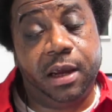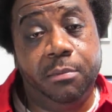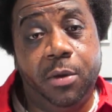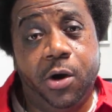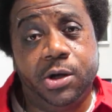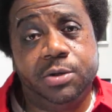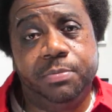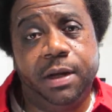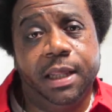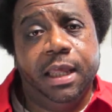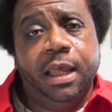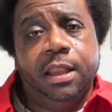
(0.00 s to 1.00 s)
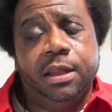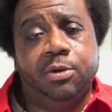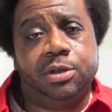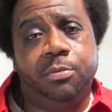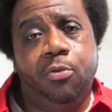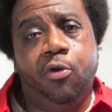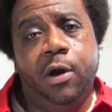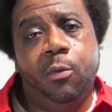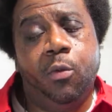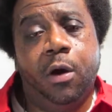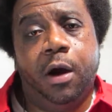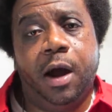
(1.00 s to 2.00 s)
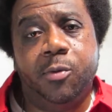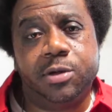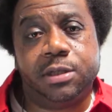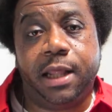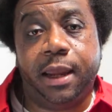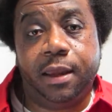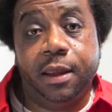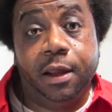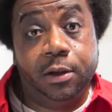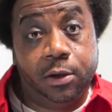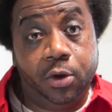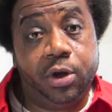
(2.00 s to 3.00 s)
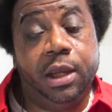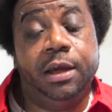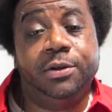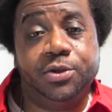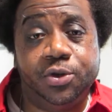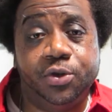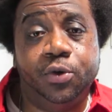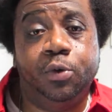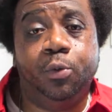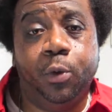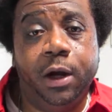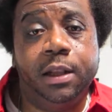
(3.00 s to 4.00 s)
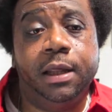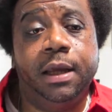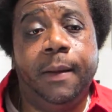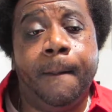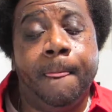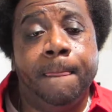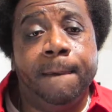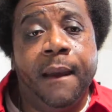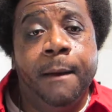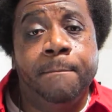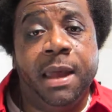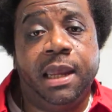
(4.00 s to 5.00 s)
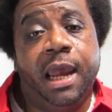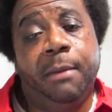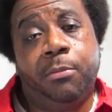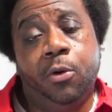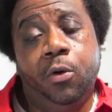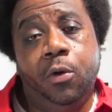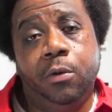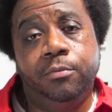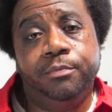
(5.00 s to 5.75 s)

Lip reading: March, but there was a point where I was like looking to really make April,